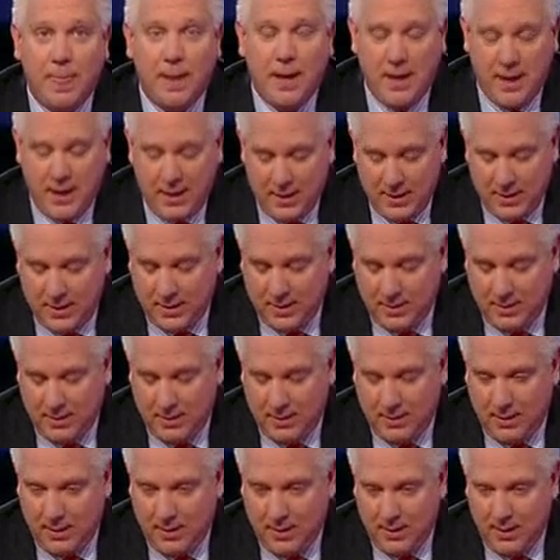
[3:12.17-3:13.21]
and
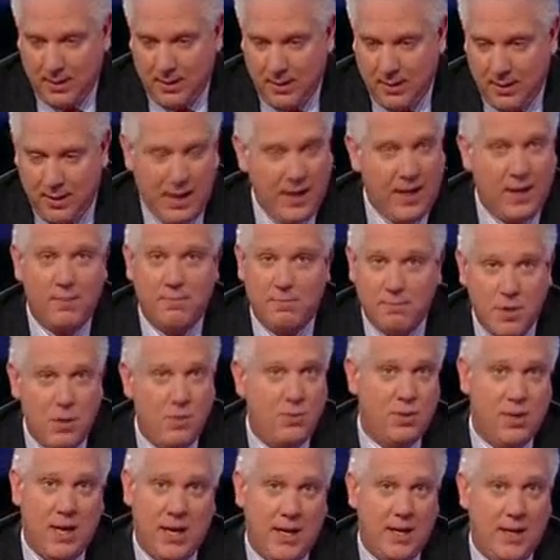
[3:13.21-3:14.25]
they can
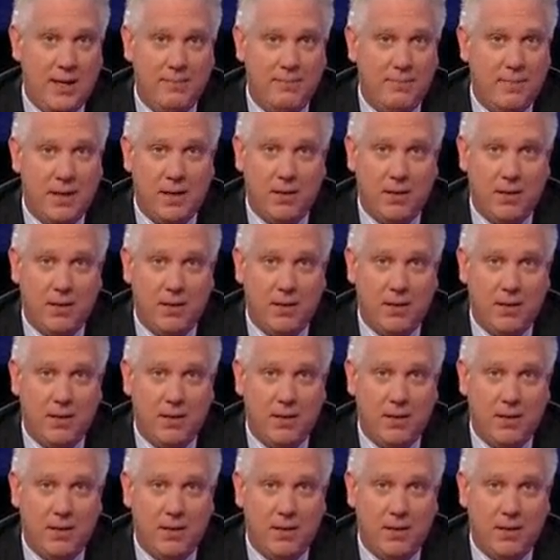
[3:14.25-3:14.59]
mutate it.